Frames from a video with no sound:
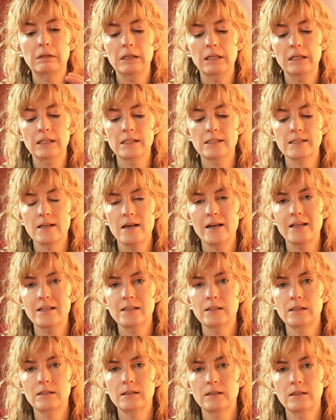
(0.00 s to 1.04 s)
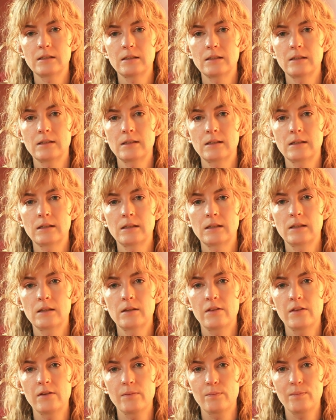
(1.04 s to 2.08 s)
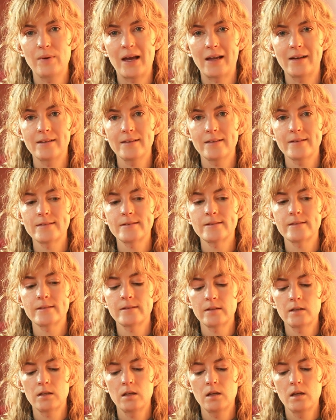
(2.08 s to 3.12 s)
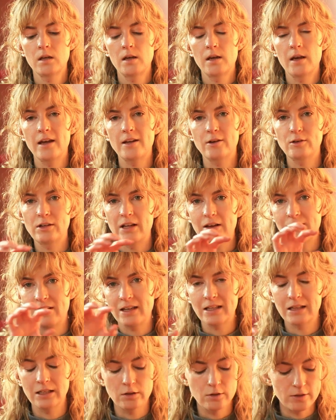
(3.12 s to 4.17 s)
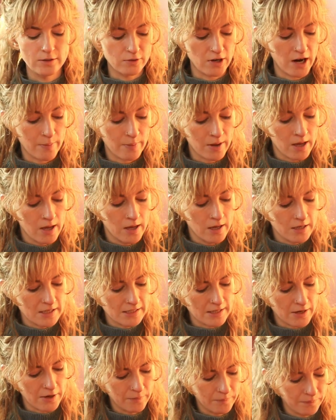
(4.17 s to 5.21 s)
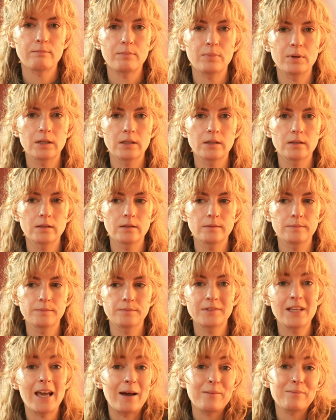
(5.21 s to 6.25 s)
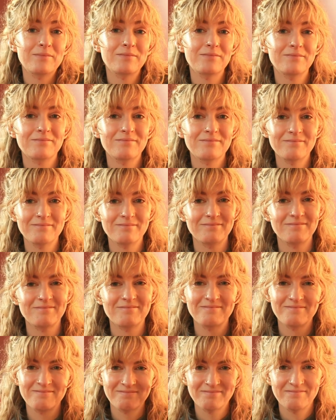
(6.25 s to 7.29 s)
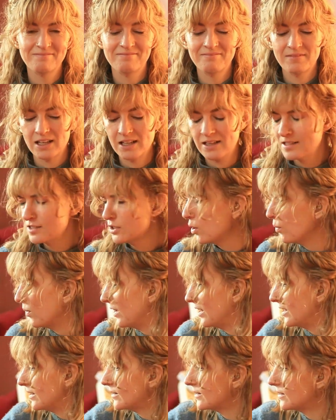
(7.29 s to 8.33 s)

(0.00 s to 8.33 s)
inside the pants and only have like a little stripe. So yeah, let's go with it.